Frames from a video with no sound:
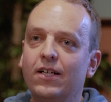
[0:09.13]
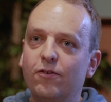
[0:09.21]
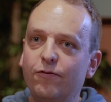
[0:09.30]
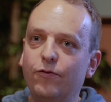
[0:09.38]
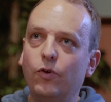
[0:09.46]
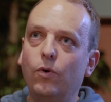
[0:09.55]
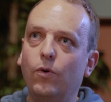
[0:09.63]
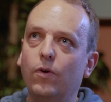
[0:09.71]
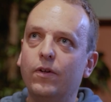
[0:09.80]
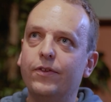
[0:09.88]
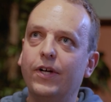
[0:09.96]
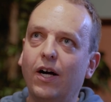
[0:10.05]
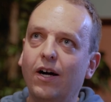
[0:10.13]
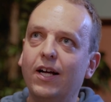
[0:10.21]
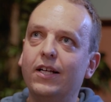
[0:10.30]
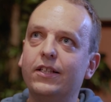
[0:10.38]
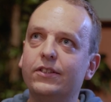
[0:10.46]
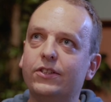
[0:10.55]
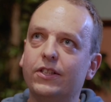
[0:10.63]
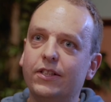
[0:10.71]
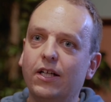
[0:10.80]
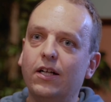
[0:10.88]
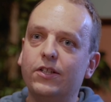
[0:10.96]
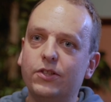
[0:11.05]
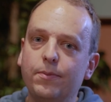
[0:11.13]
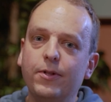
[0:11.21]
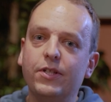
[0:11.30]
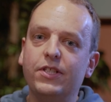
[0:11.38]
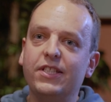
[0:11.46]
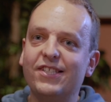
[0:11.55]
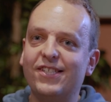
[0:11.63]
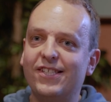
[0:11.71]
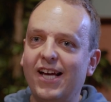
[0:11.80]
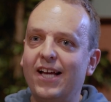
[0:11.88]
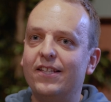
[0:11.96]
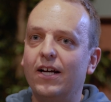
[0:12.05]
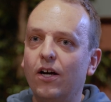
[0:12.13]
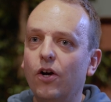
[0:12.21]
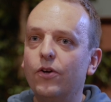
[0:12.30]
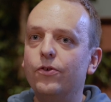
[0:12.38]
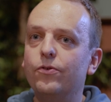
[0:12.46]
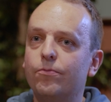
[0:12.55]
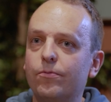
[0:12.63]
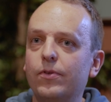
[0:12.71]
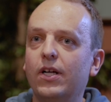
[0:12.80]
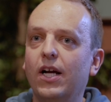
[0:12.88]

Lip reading: for the islands and the islands community to set their own